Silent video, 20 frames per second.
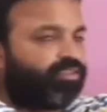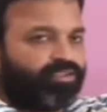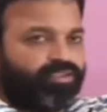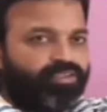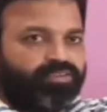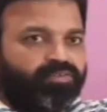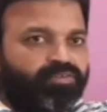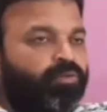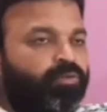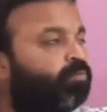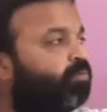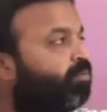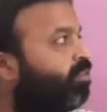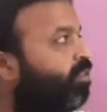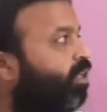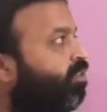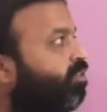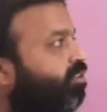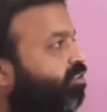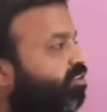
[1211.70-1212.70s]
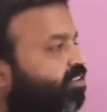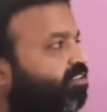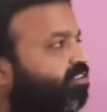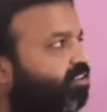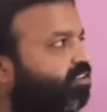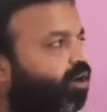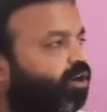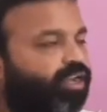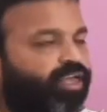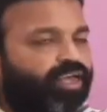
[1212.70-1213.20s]
this, then this
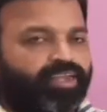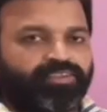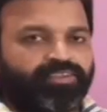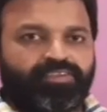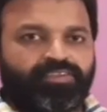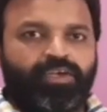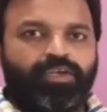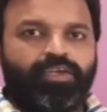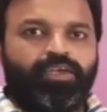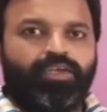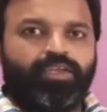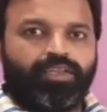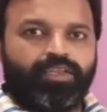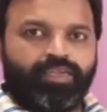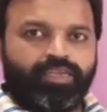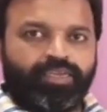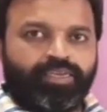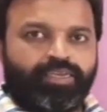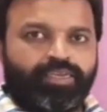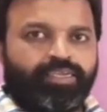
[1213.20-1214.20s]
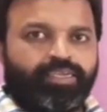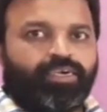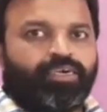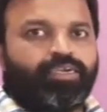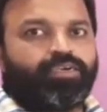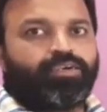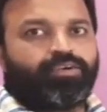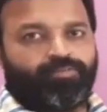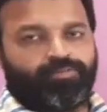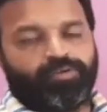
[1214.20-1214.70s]
is called as
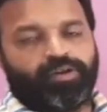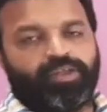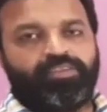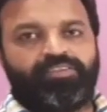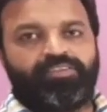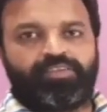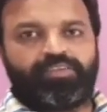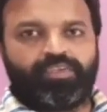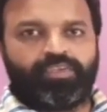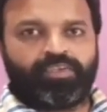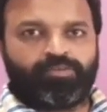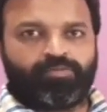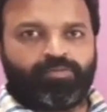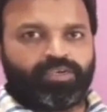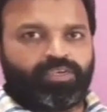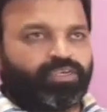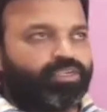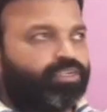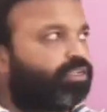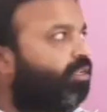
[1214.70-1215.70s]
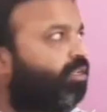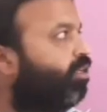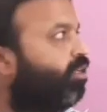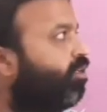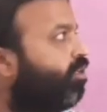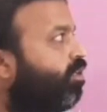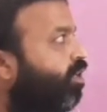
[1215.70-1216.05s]
linear difference equation